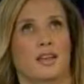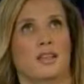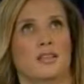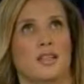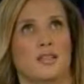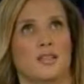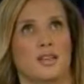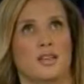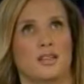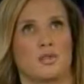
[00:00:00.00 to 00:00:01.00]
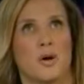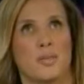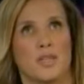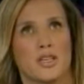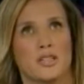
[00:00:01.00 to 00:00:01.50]
The
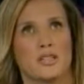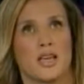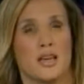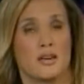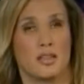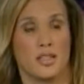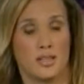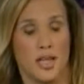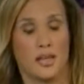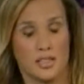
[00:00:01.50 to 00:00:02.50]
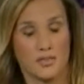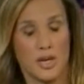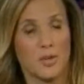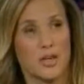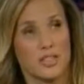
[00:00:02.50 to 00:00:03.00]
Republicans and some
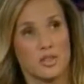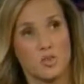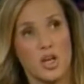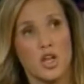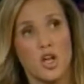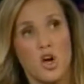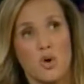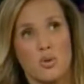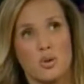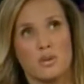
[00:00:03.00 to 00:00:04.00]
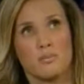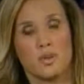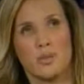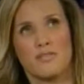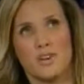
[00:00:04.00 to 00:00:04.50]
Democrats as well were
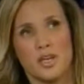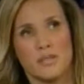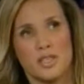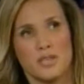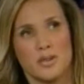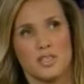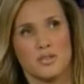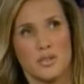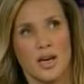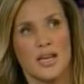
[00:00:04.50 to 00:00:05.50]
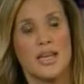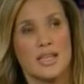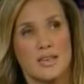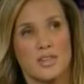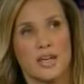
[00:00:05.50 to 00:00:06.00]
being very upset about you not
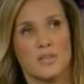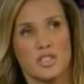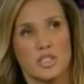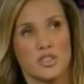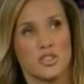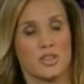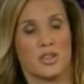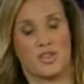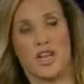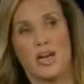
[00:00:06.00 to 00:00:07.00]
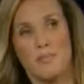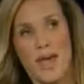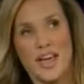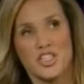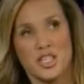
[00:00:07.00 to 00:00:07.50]
giving out materials, they're not
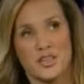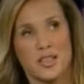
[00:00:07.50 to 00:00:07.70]
imagining